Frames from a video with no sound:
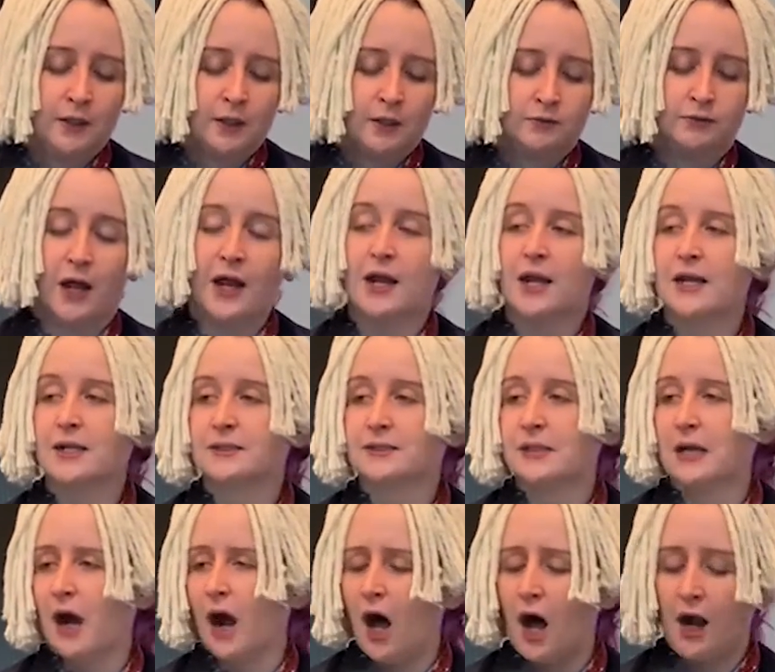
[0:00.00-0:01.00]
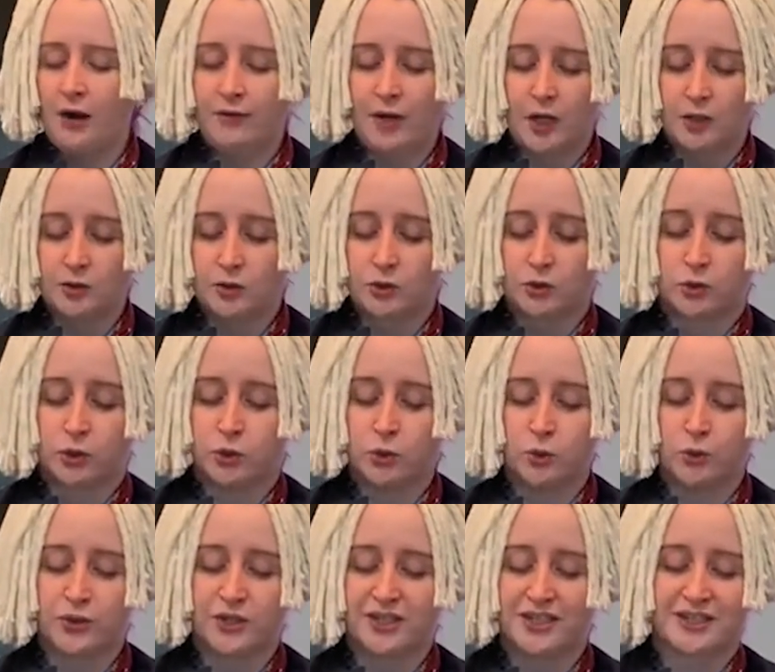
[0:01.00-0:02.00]
raise the R rates
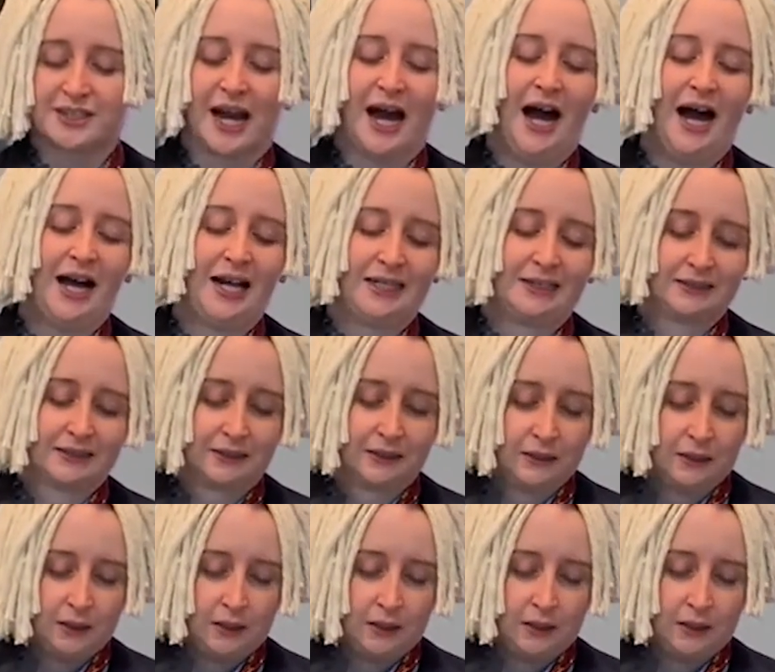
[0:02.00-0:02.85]
to the skies.